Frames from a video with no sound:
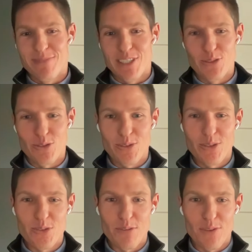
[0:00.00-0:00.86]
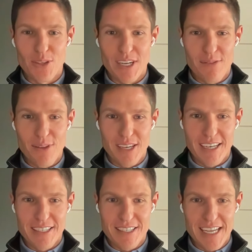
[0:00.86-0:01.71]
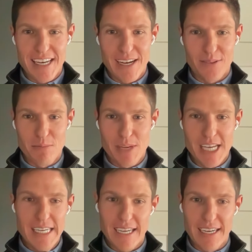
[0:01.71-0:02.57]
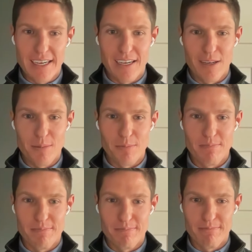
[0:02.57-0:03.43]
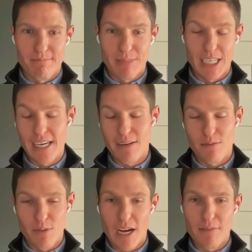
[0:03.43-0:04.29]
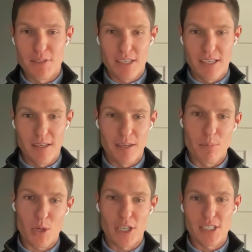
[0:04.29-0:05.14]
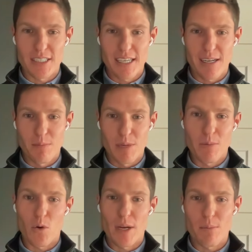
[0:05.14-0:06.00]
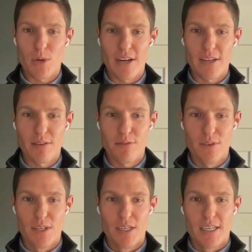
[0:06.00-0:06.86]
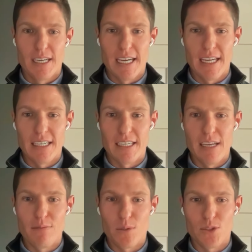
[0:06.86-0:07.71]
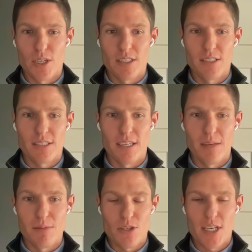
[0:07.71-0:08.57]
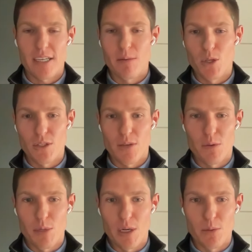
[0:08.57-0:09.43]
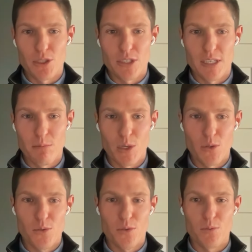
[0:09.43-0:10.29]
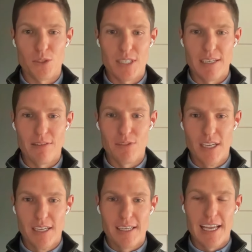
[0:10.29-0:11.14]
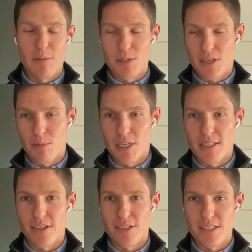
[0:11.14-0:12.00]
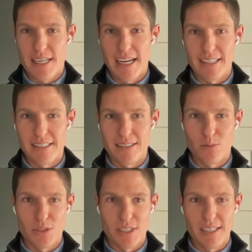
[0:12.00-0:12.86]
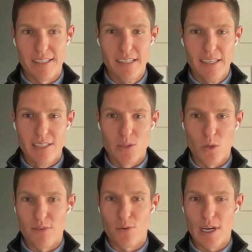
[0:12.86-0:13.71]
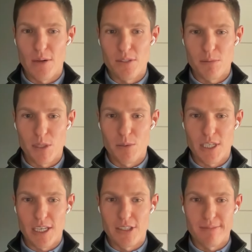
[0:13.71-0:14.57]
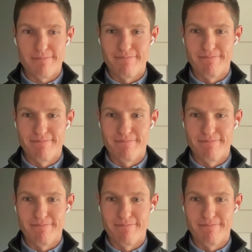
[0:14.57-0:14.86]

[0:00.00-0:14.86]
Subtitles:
those are a few that I think kind of stand out to me. And yeah, obviously a project that I'm quite proud of at InfoTrust. It's our second book that we published, and both received Amazon best-selling status within 24 hours in publication.